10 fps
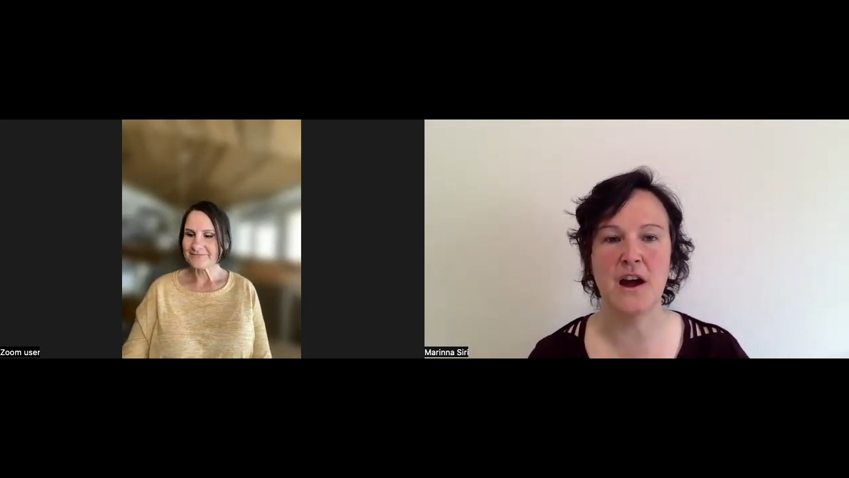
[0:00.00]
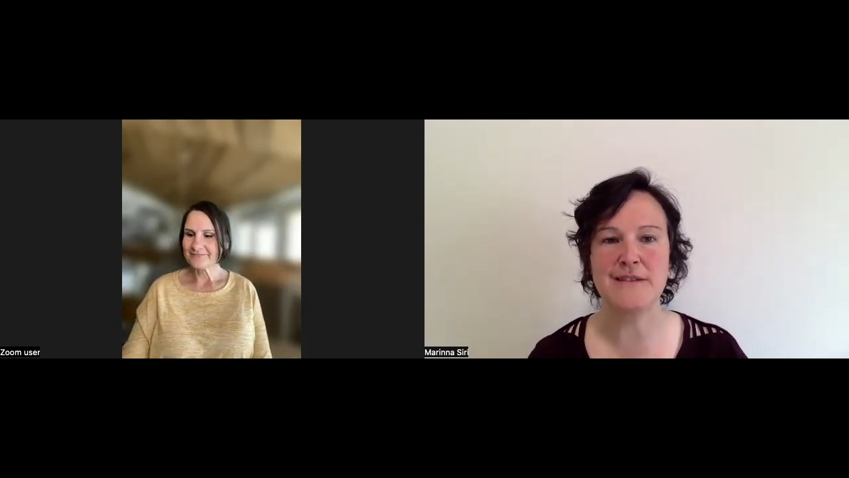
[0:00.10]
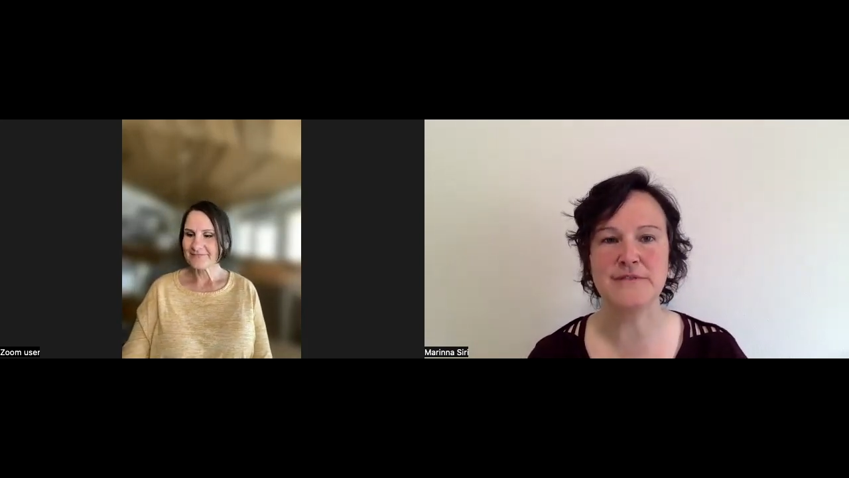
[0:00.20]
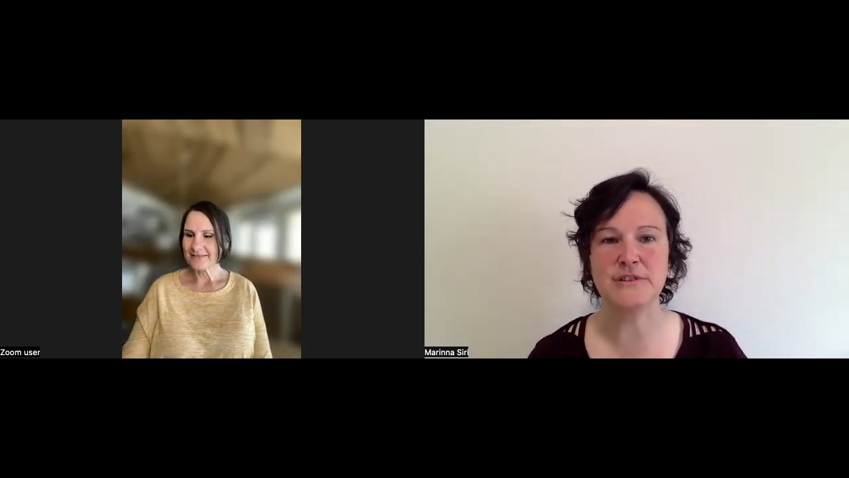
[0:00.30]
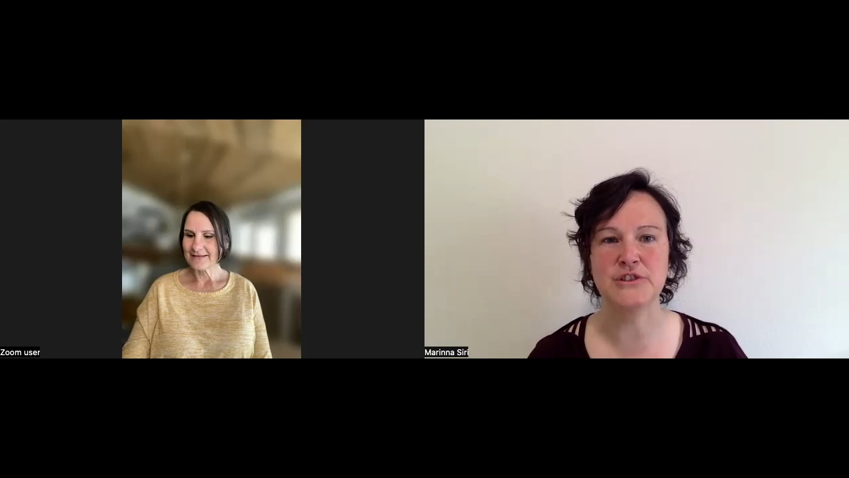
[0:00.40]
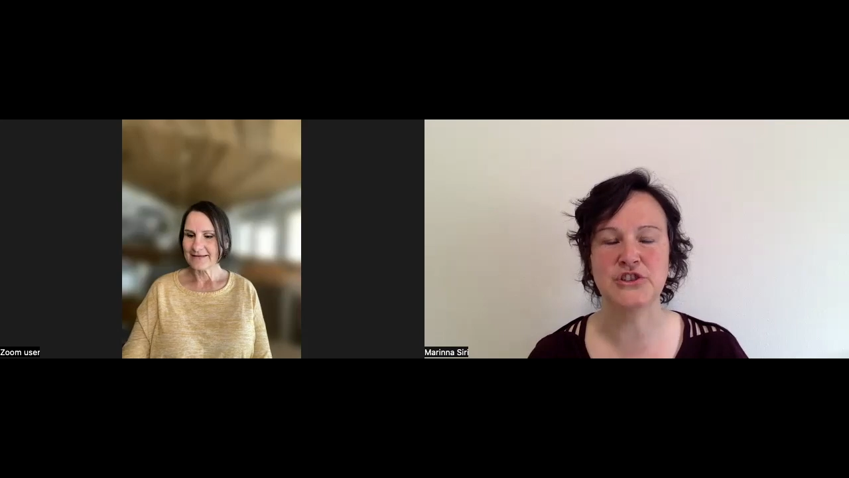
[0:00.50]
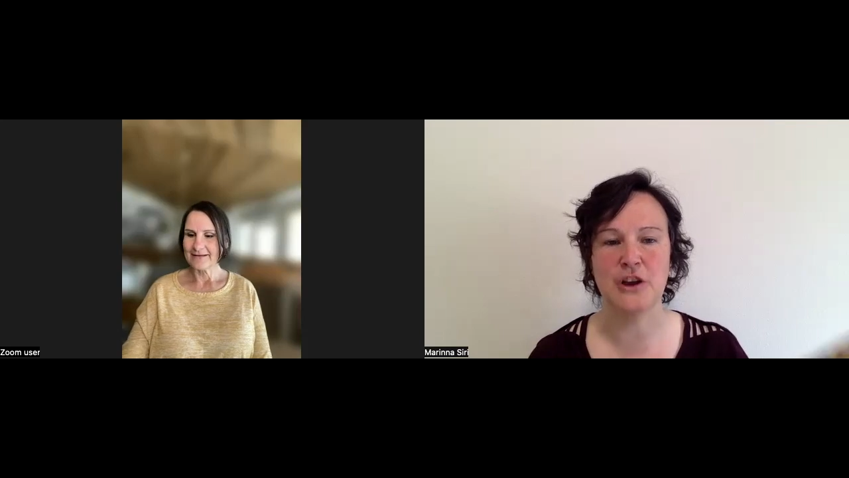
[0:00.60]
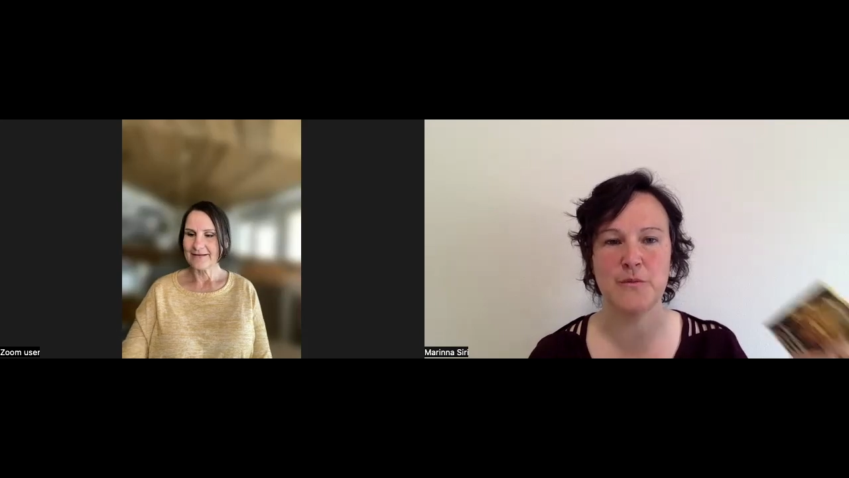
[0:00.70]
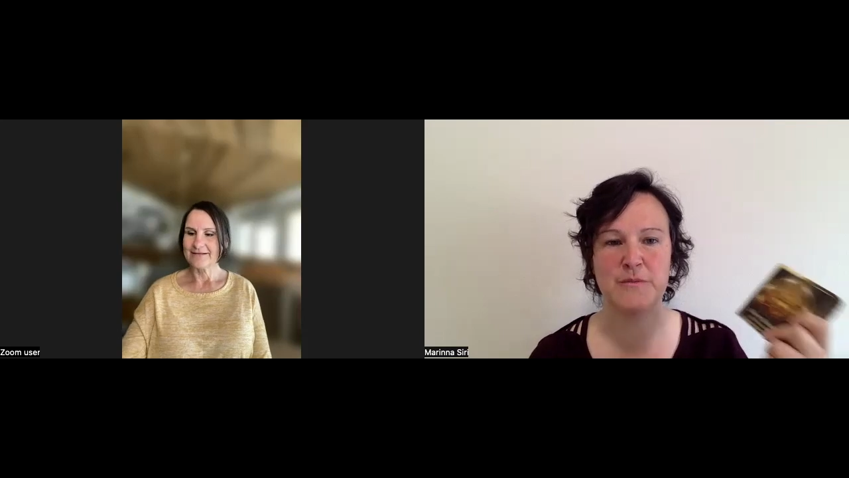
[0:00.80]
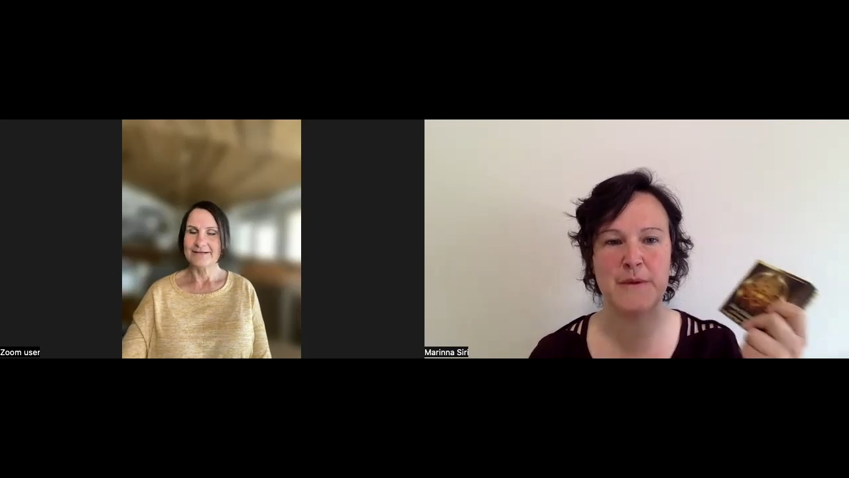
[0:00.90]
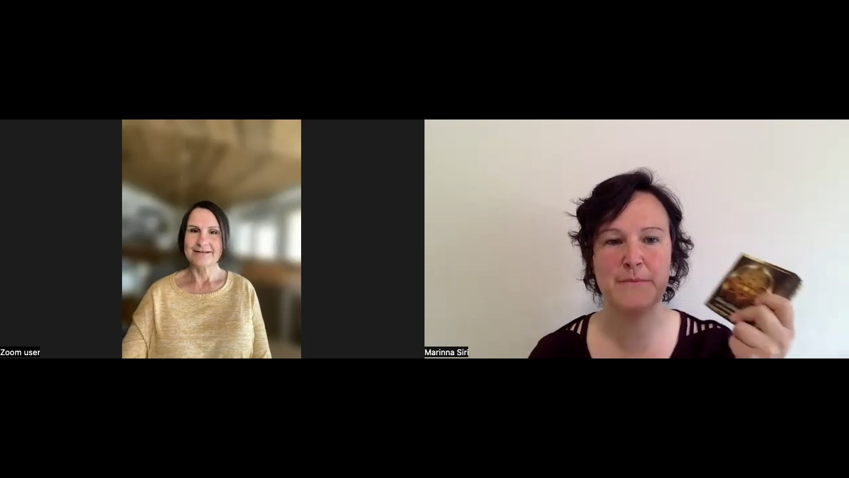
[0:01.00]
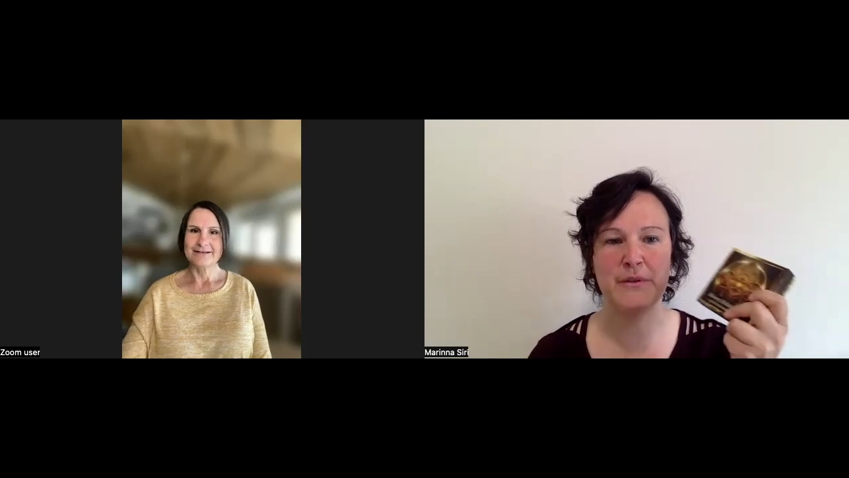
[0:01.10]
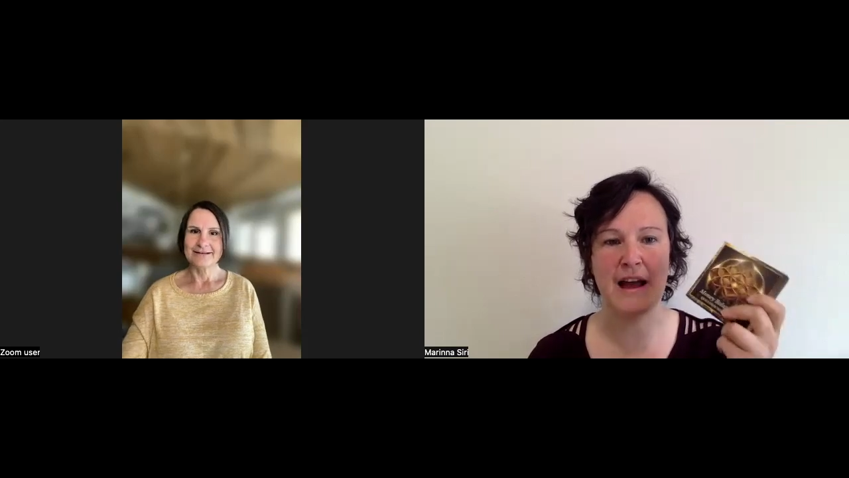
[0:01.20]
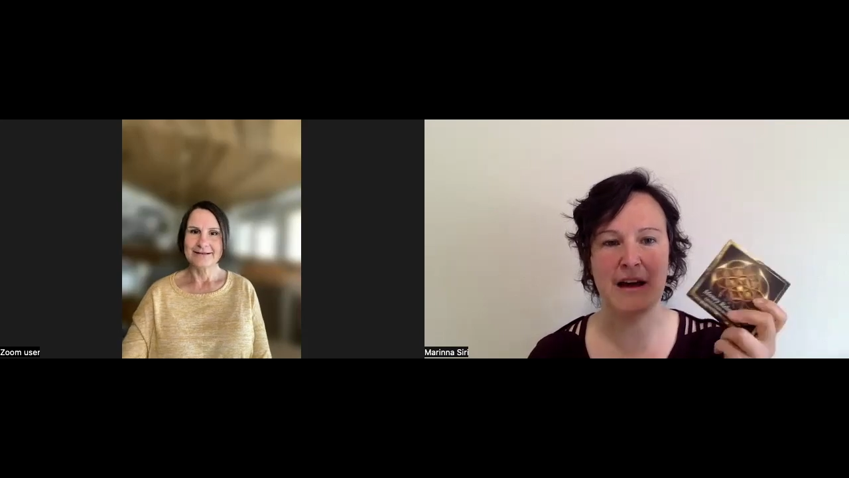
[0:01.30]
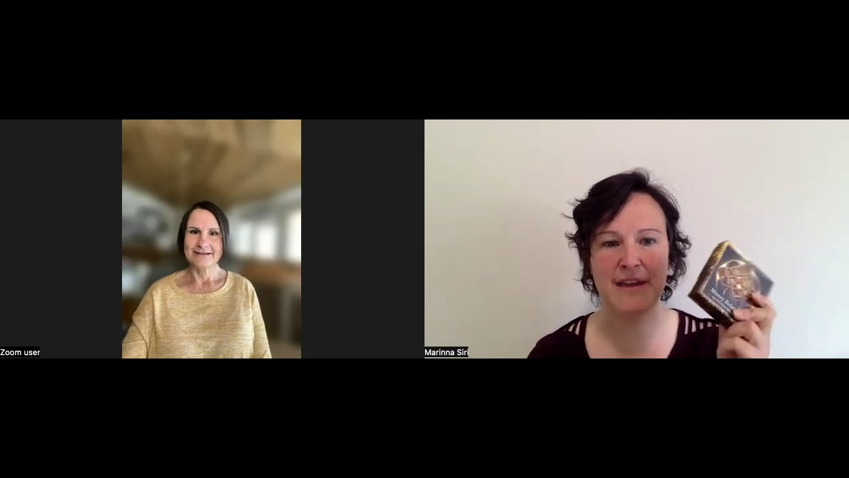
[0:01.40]
I will share with people
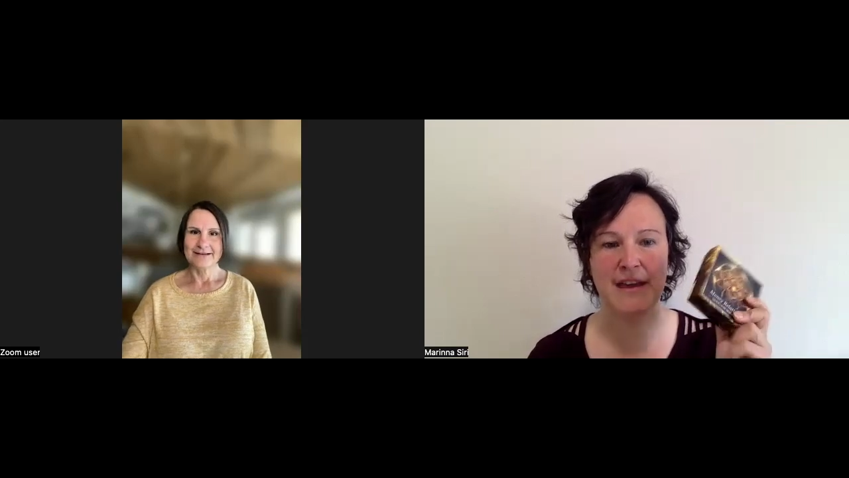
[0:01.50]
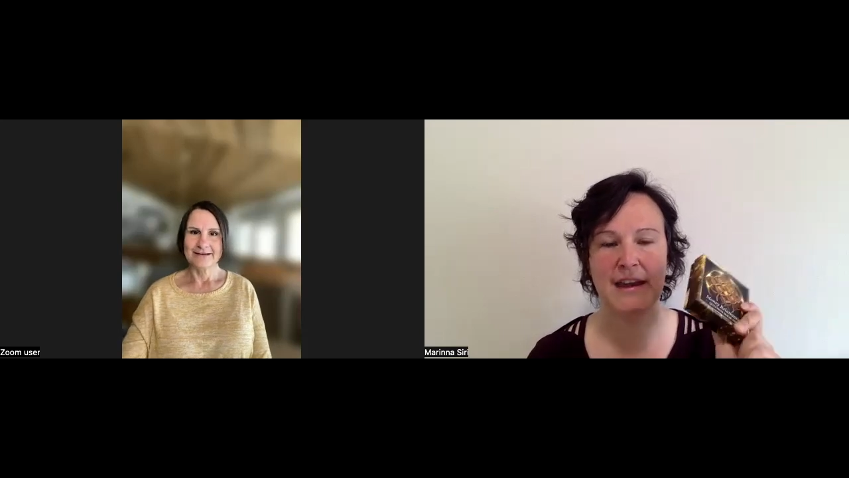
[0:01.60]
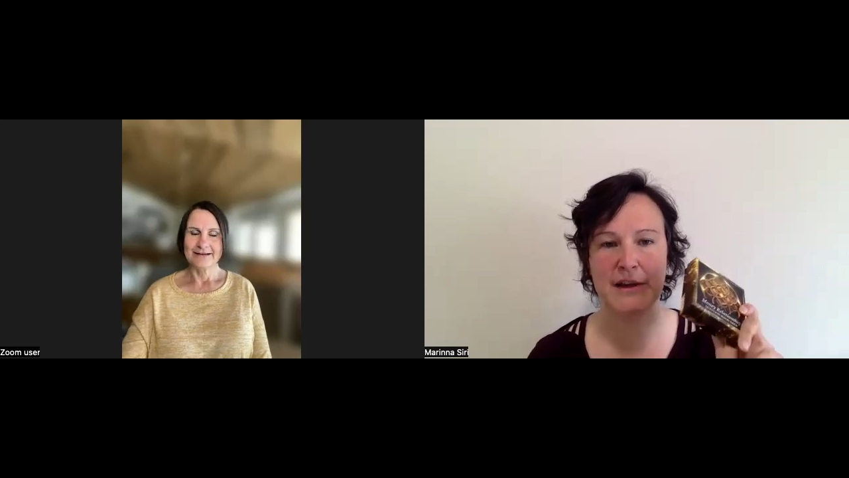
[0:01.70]
how they can